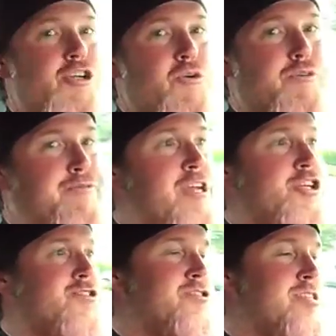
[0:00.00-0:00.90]
cool
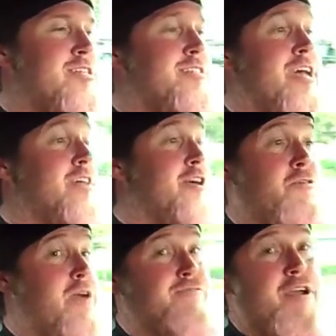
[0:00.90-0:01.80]
features in this thing that,
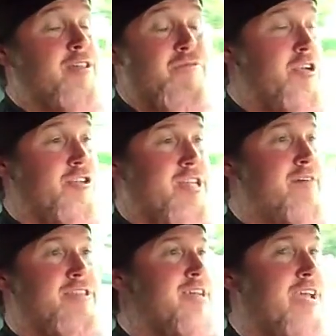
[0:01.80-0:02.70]
quite frankly, we just
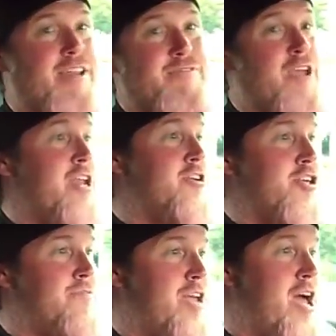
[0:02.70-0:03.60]
haven't taken advantage
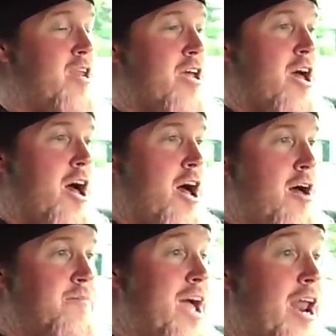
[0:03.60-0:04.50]
of yet,
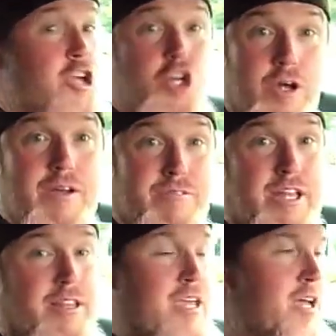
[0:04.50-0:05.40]
and I should have
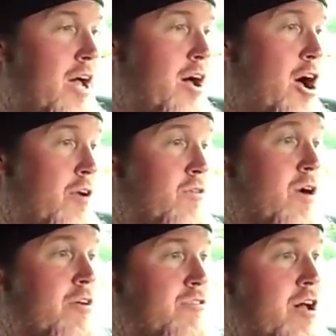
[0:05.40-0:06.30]
at the
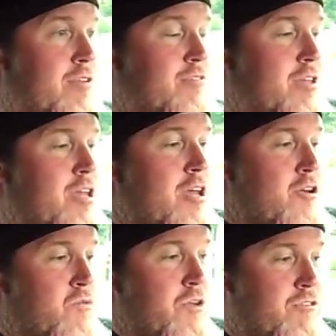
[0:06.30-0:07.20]
autocross, honestly,
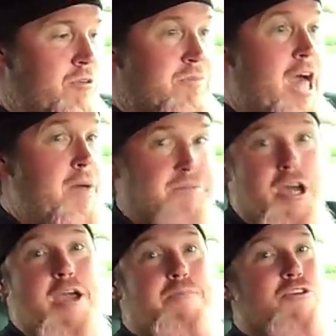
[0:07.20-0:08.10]
with some lap
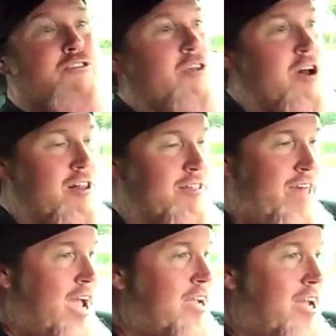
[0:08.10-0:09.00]
timers and all of
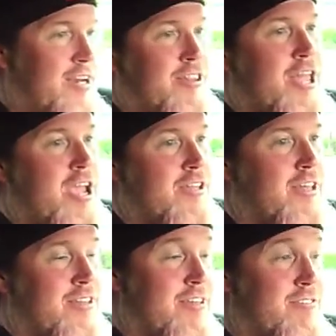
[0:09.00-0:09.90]
that kind of thing
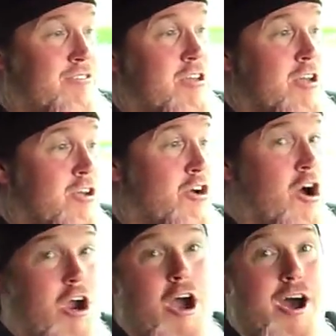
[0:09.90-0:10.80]
that this
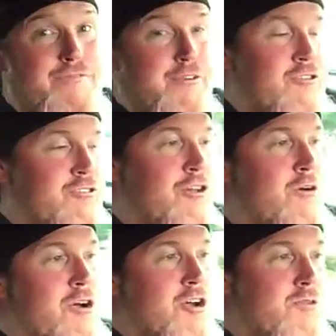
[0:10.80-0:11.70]
car offers. So
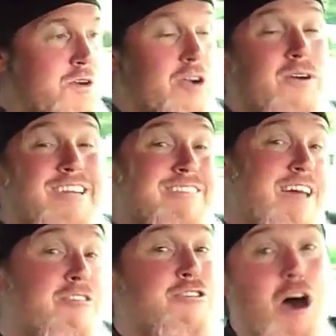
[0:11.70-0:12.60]
we're going to
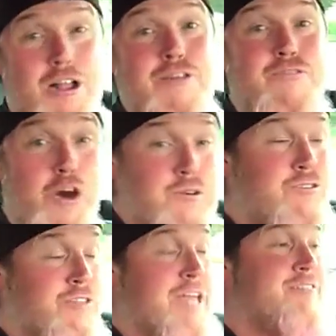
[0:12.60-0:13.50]
test all of those
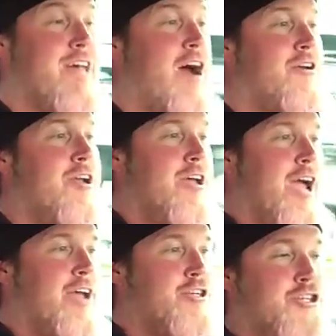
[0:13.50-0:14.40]
things out
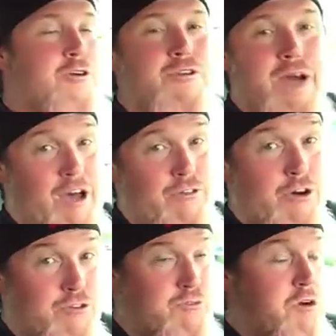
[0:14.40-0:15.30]
and show you how
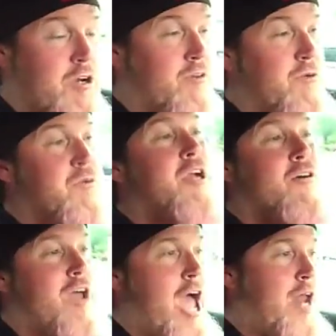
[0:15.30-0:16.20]
those work when we go
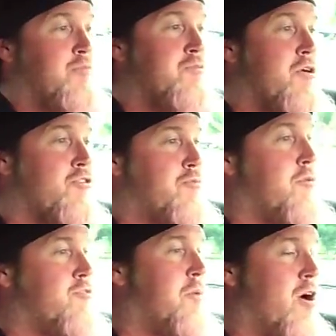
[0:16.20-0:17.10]
to Adams
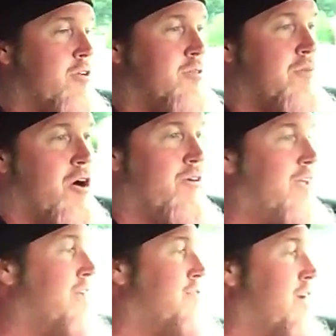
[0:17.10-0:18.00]
Motorsports Park tomorrow
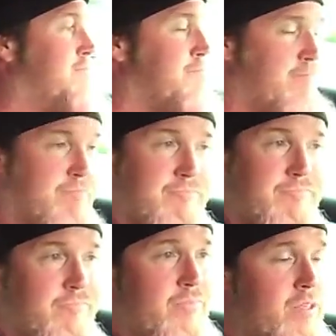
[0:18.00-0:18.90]
evening.
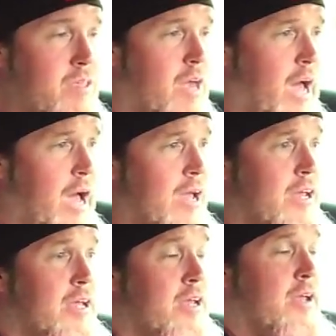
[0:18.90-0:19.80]

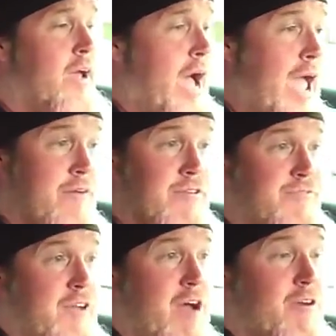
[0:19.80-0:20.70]
I haven't
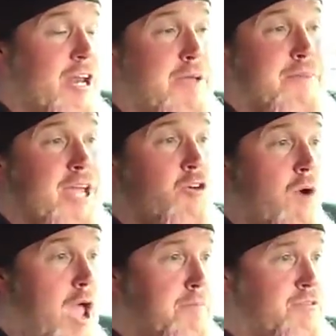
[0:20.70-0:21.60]
found any big
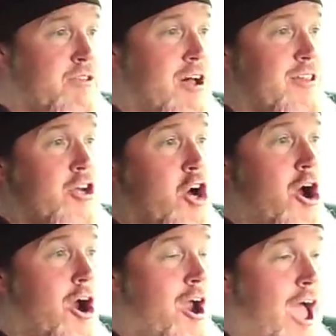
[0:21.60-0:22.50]
gripes on the
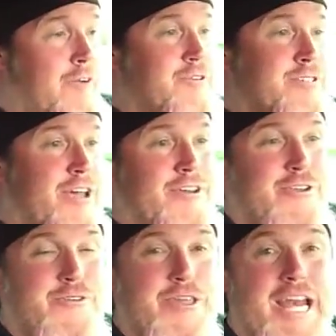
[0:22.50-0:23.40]
car. I will tell
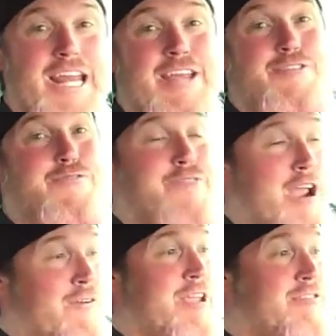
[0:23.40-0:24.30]
you that it is
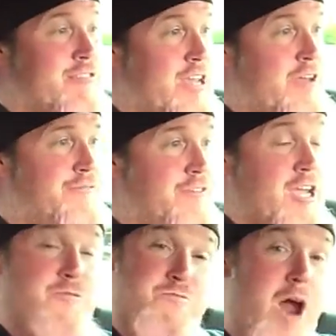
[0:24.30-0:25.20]
very stiff.
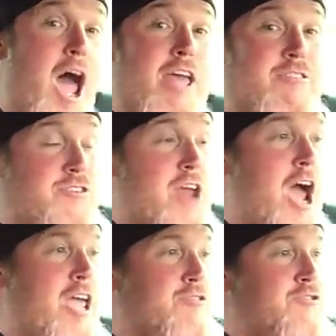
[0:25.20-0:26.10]
It rides
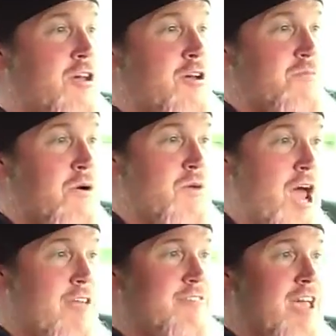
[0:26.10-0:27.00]
nice, but when
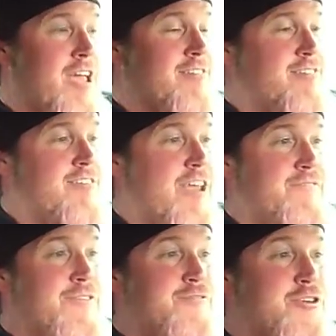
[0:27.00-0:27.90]
I say it's stiff,
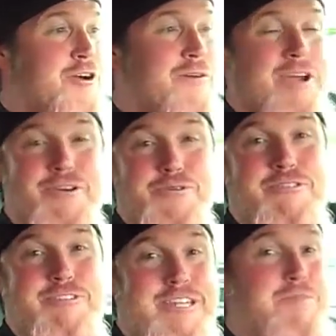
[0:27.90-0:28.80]
if you go into a
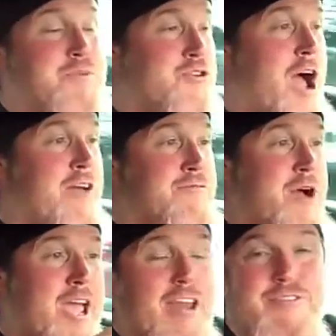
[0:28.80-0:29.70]
steep
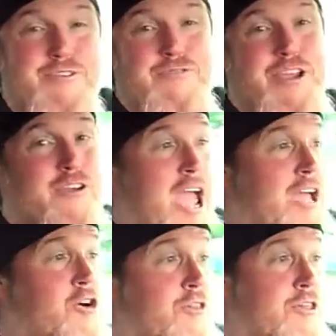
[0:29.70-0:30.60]
driveway at a severe
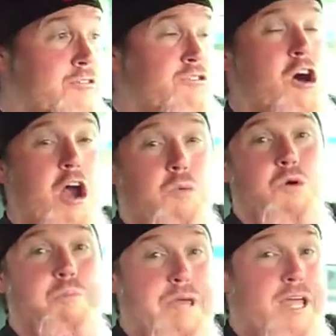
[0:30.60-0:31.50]
angle, this car will
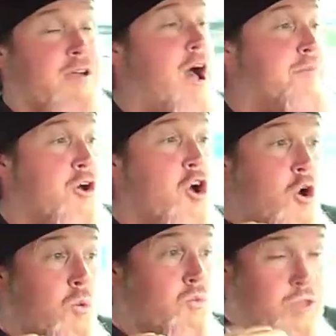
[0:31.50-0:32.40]
pick up
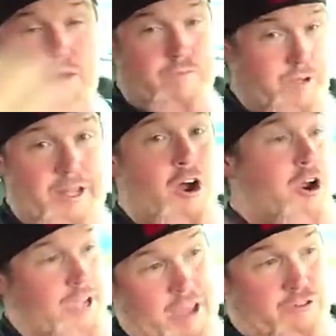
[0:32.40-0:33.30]
in our
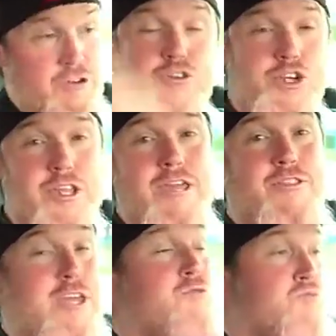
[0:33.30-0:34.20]
case, usually
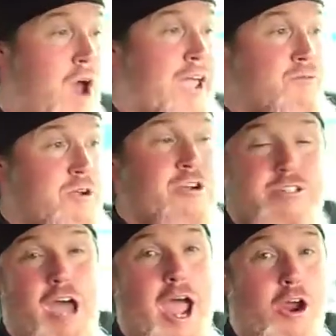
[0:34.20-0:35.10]
the right rear
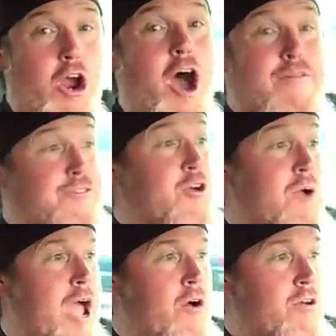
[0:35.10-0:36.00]
tire off the
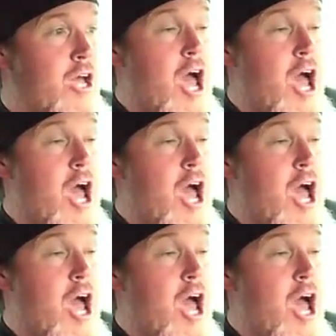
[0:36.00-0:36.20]
ground.